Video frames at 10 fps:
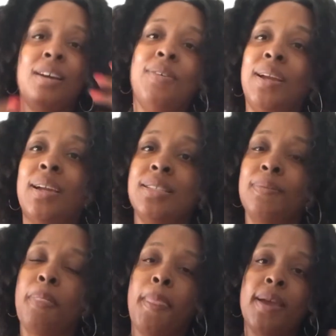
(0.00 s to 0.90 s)
Alright guys,
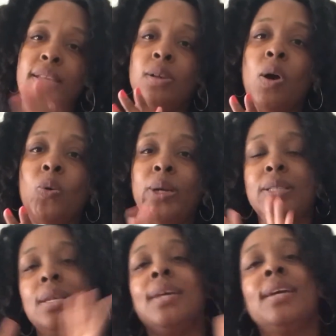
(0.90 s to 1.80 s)
as
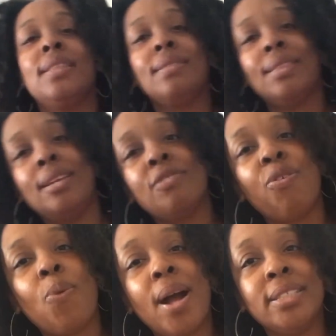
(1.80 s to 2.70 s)
always, thanks
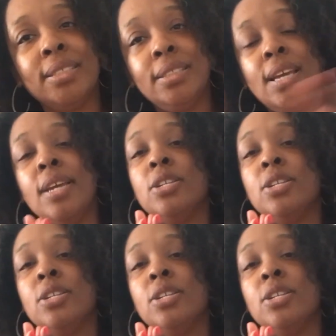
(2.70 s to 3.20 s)
for watching.